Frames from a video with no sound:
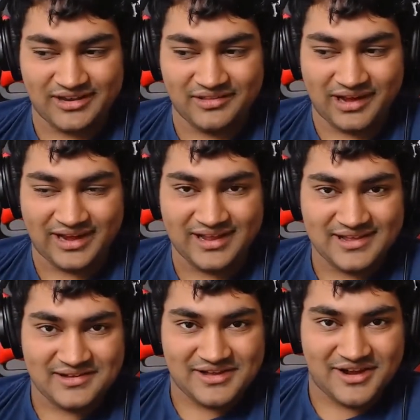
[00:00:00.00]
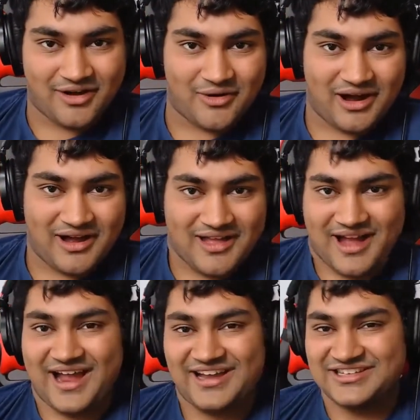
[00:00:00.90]
and
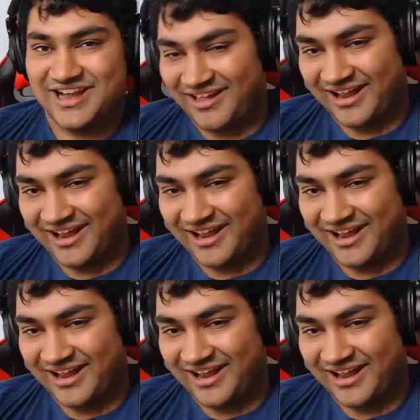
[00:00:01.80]
I just got,